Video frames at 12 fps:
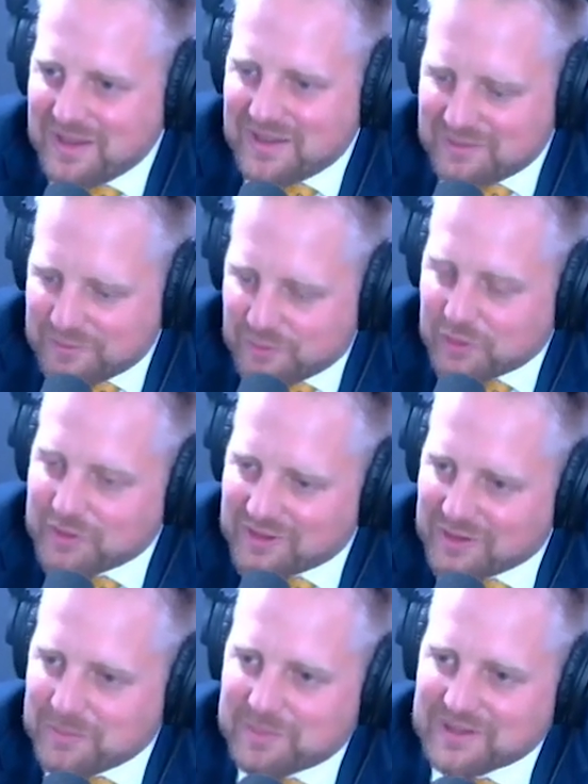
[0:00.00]
for the
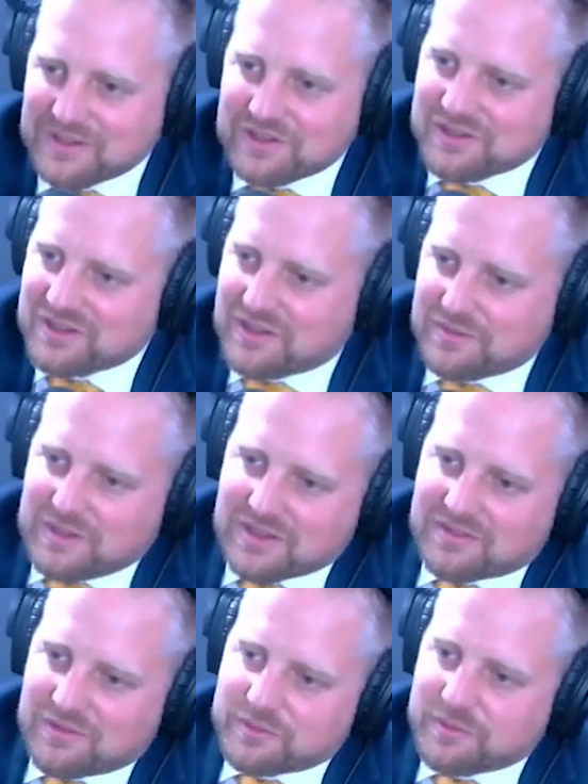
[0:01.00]
competition, and we
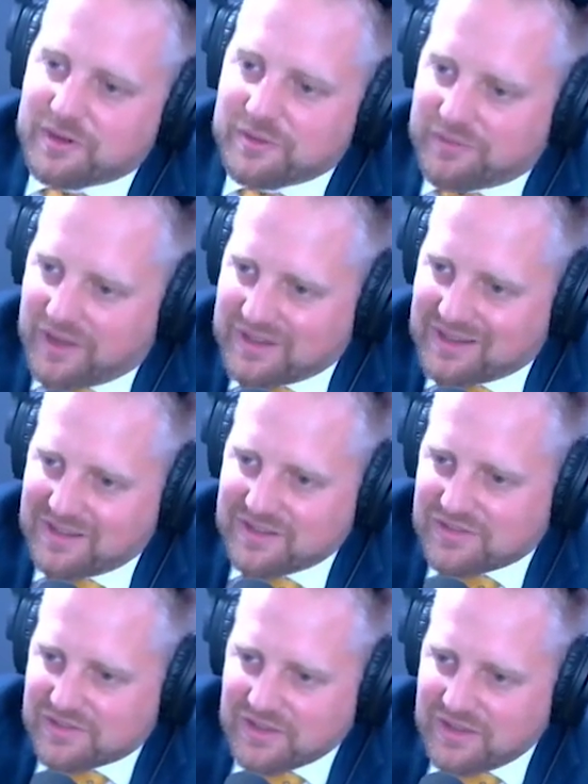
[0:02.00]
had some 12
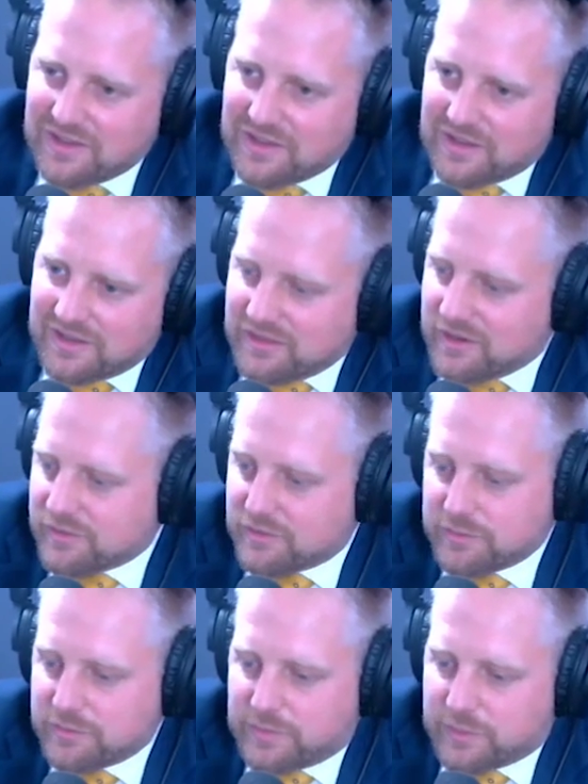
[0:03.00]
finalists, and their
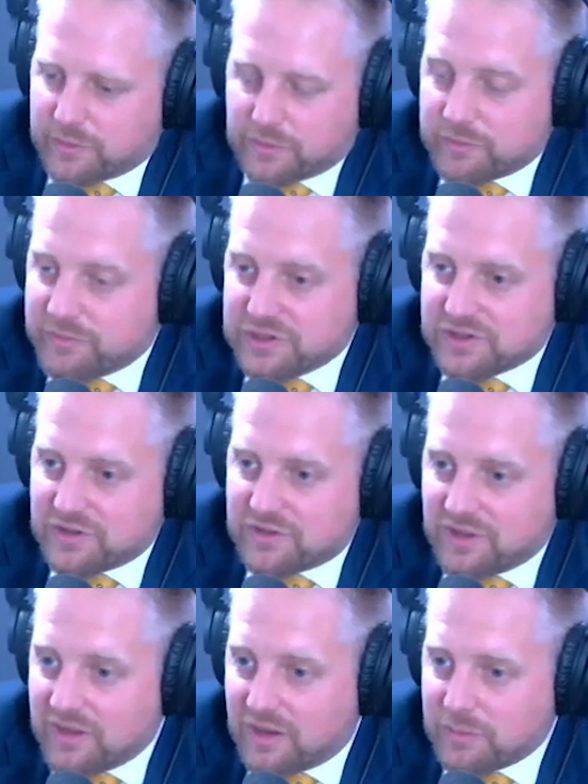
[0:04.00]
broad
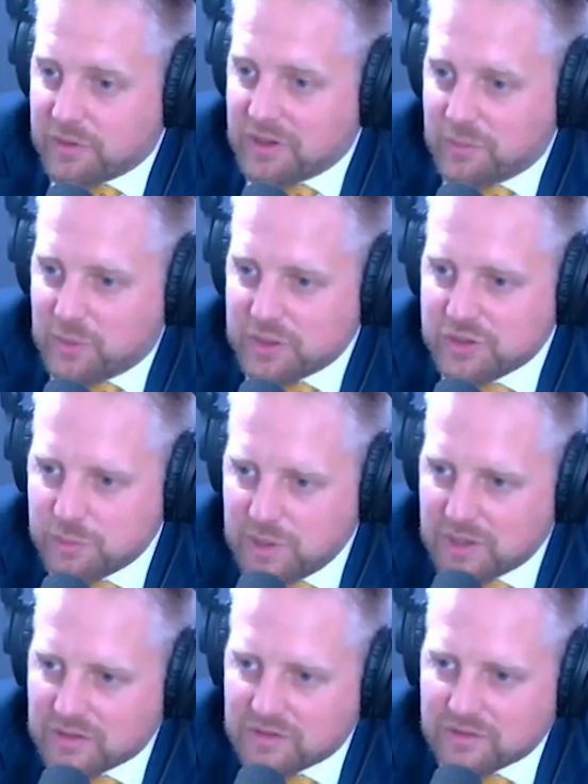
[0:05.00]
visions. I really wish we
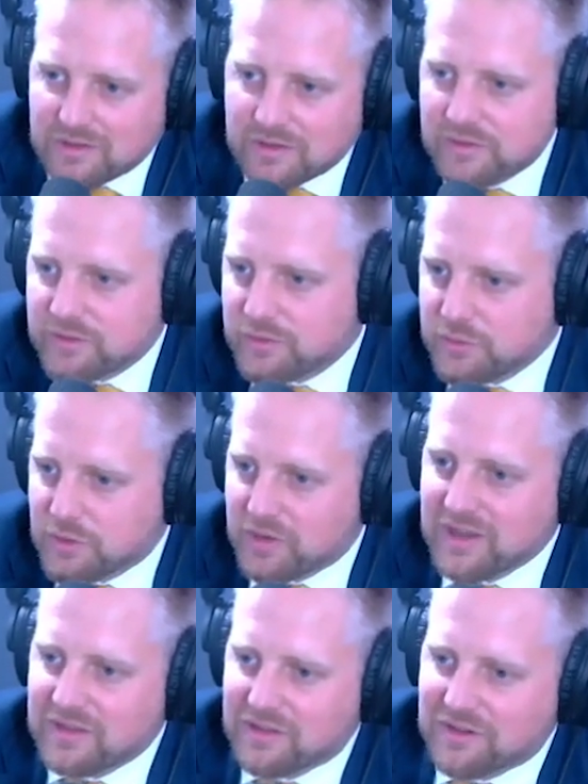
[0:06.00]
had sooner or
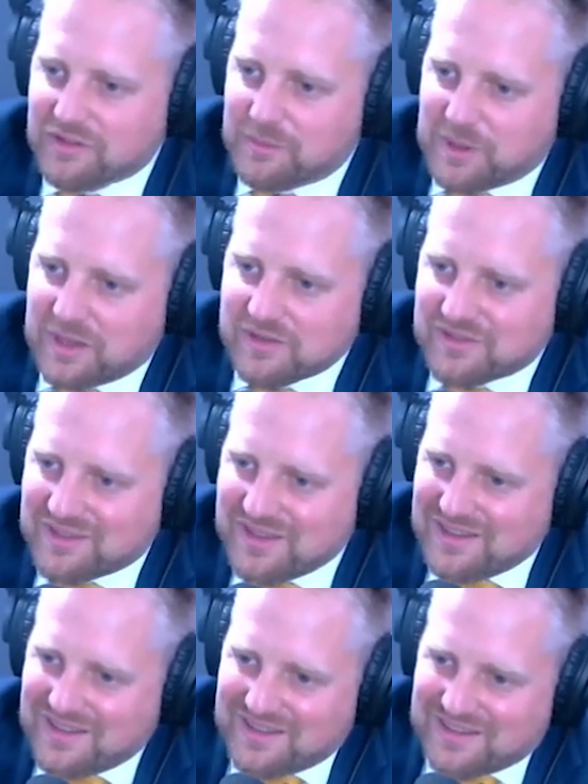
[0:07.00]
later some nice
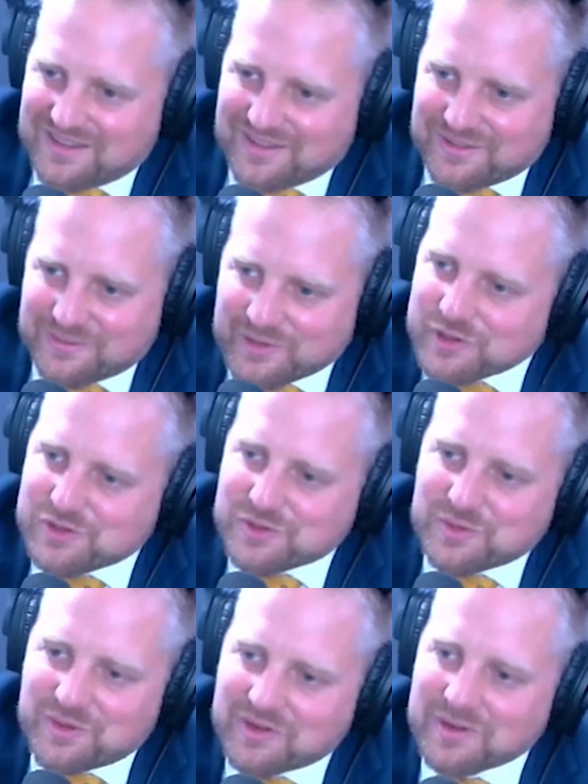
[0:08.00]

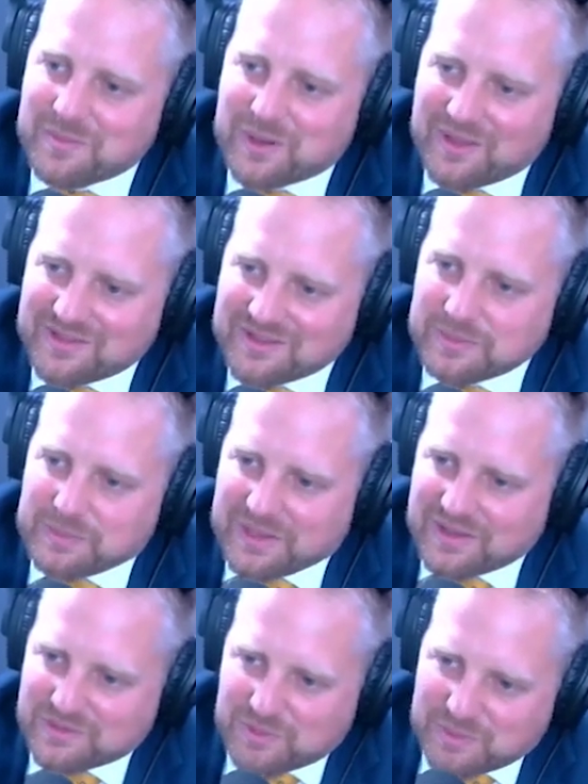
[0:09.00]
virtual Liberland in
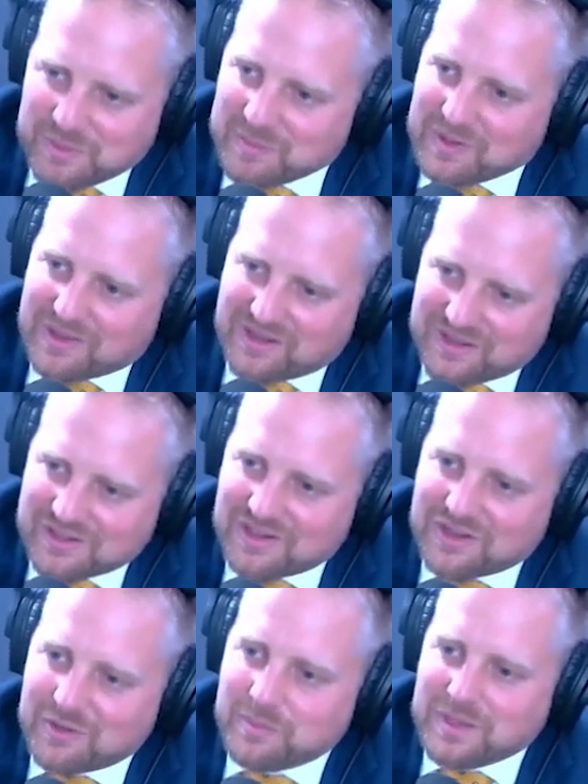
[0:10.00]
place where people can
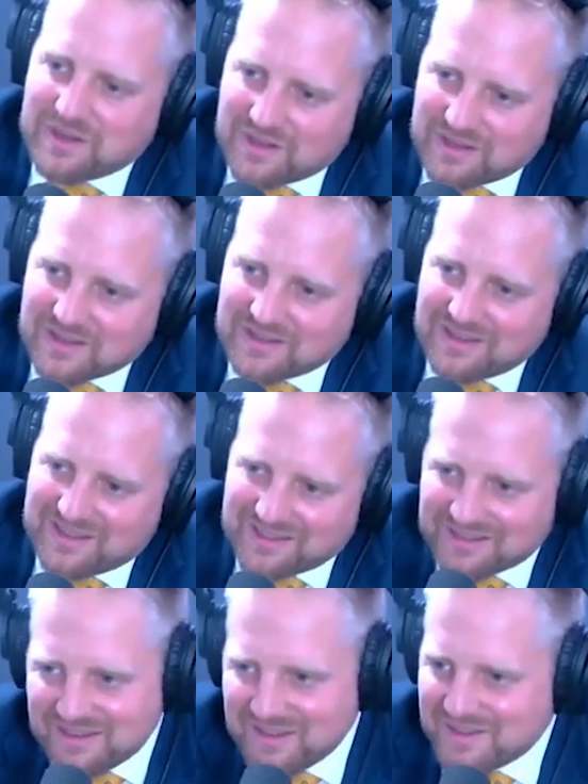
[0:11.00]
actually come in and they
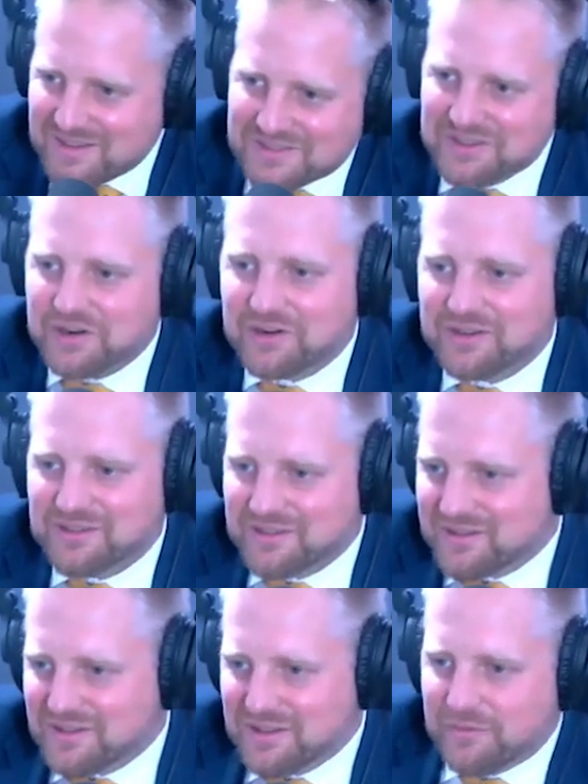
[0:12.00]
can start
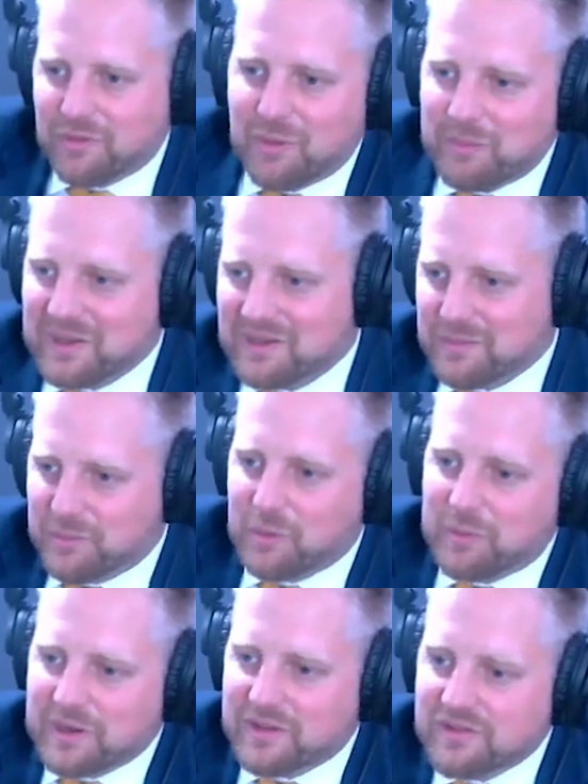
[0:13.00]
developing the
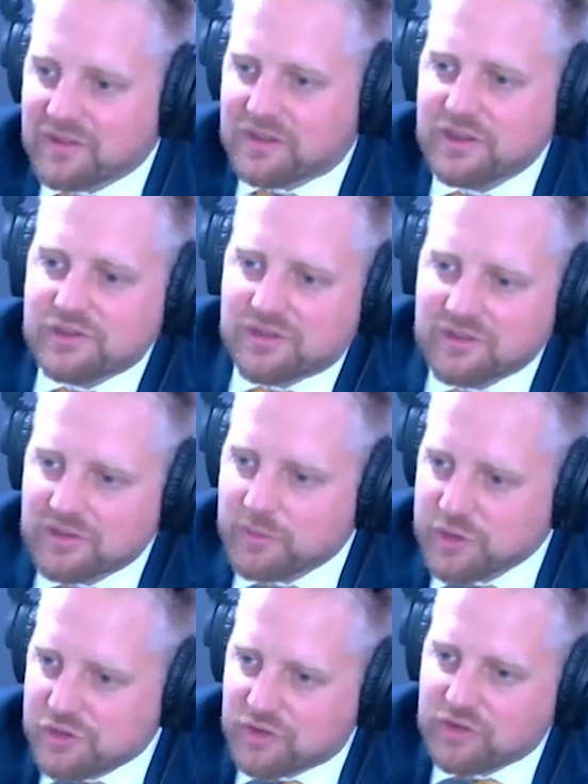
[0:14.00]
properties, at least in the
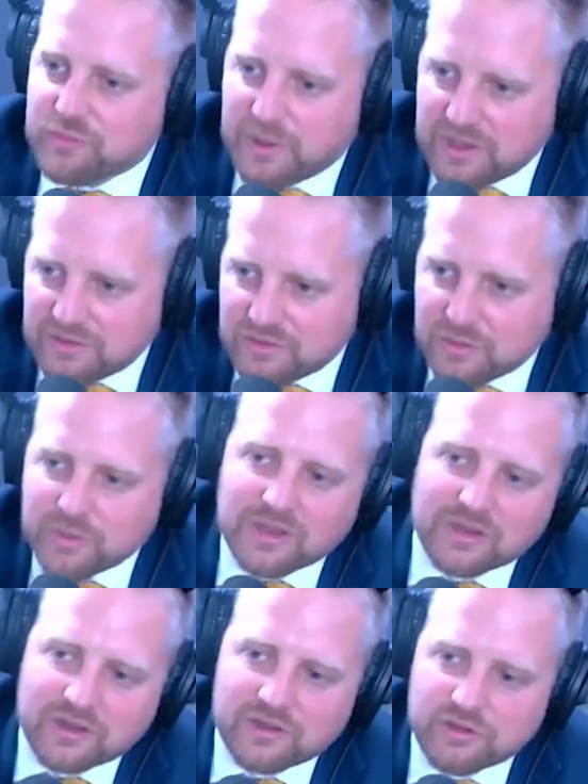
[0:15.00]
virtual space, so we
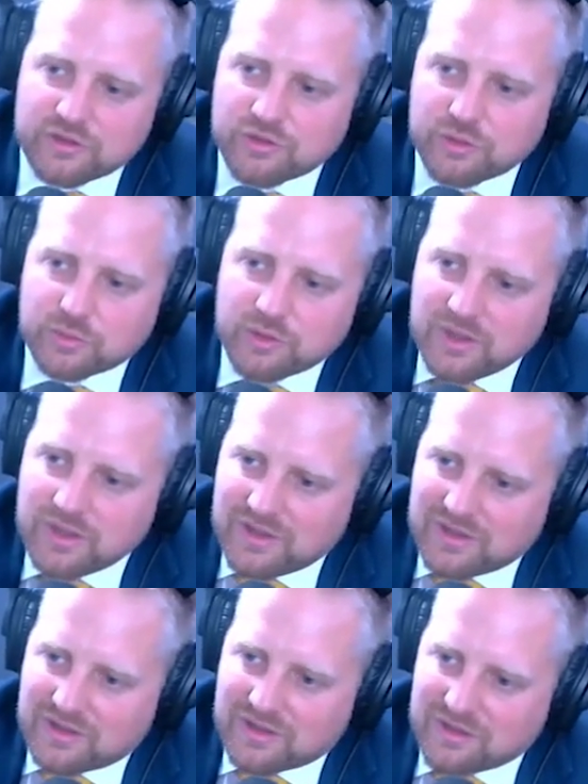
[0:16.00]
can actually show
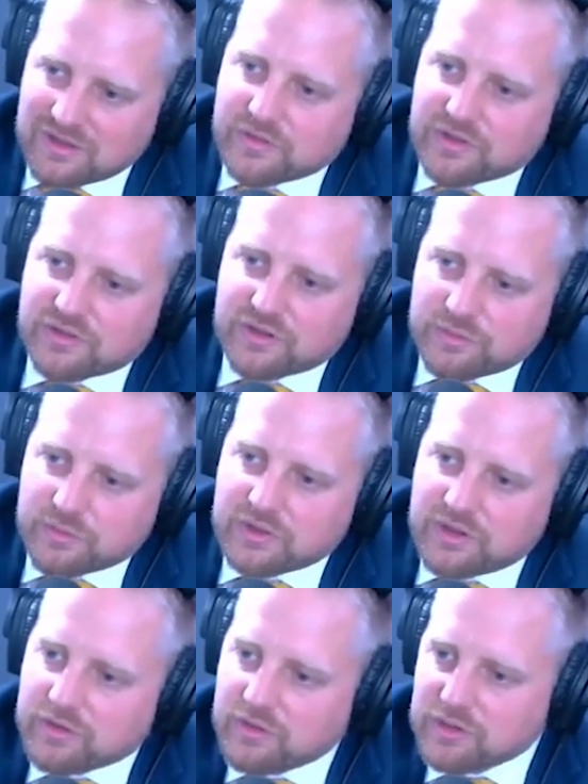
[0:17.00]
the investors what
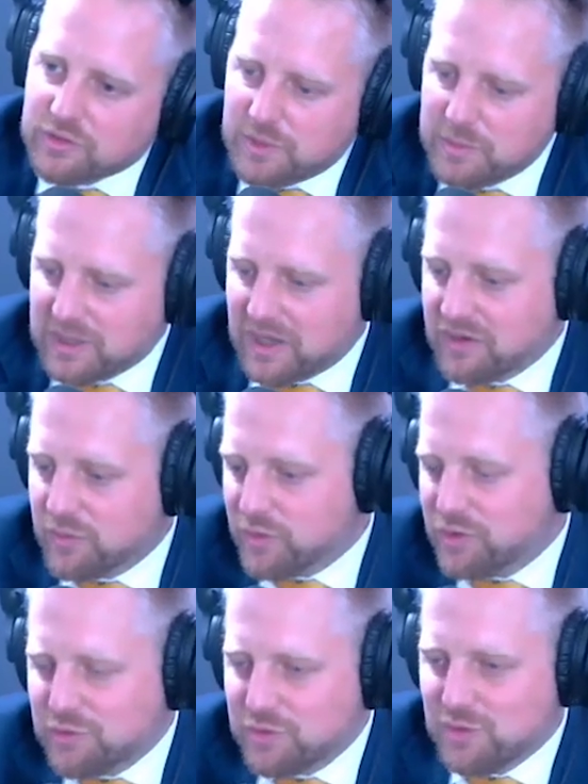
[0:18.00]
they're going to be. But I don't
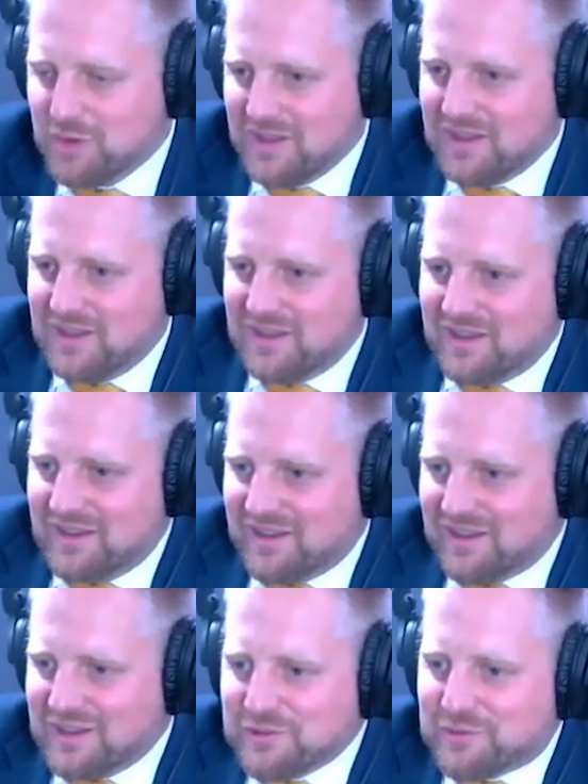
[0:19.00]
want to
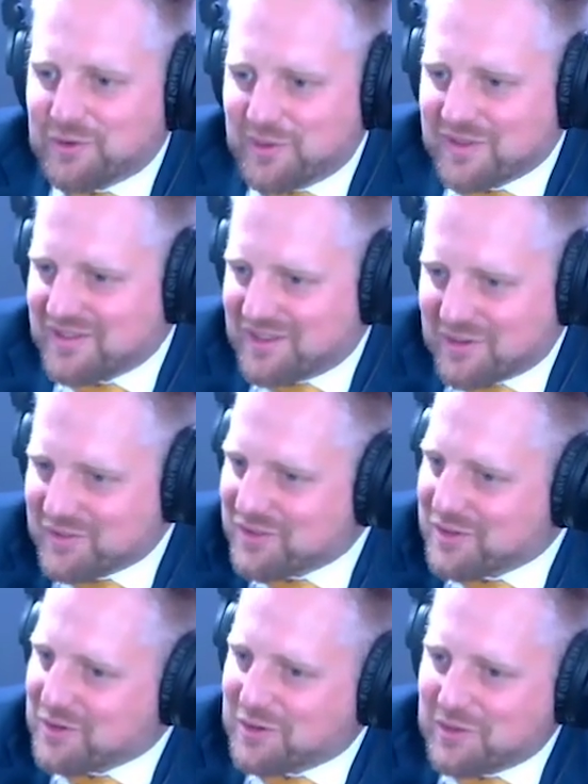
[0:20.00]
influence it. There is
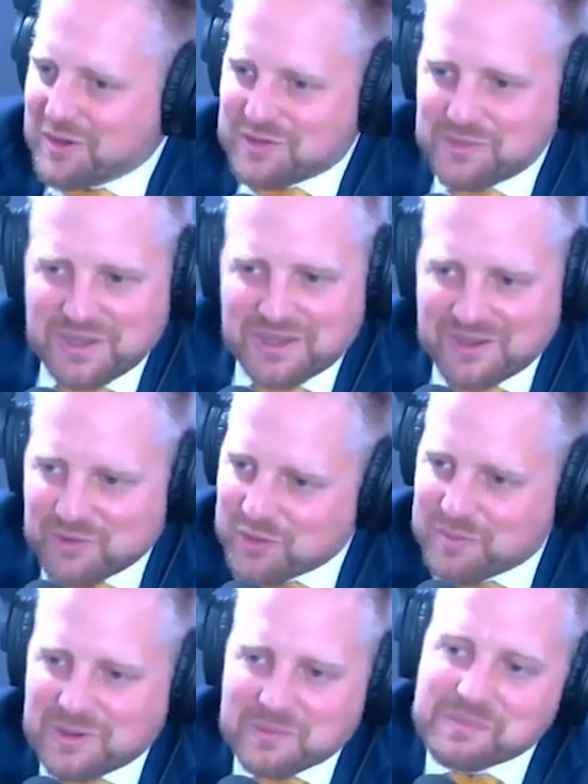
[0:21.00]
not going to be any
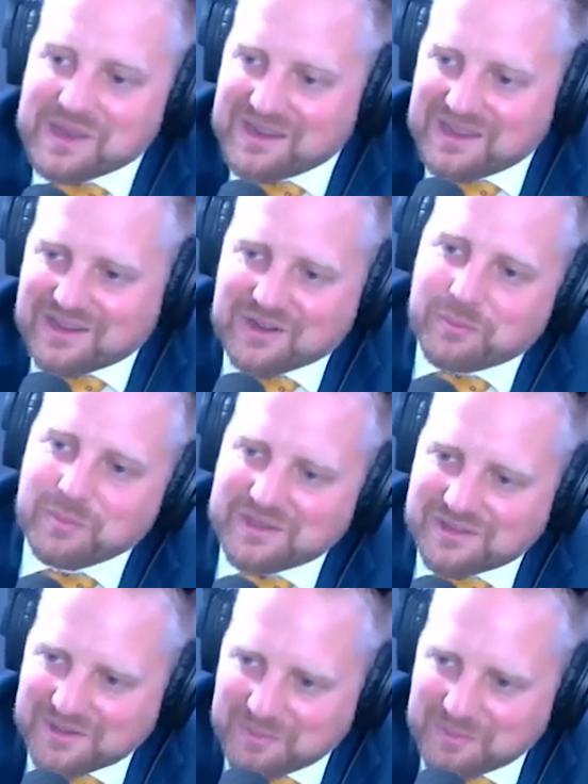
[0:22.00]
urban planning committee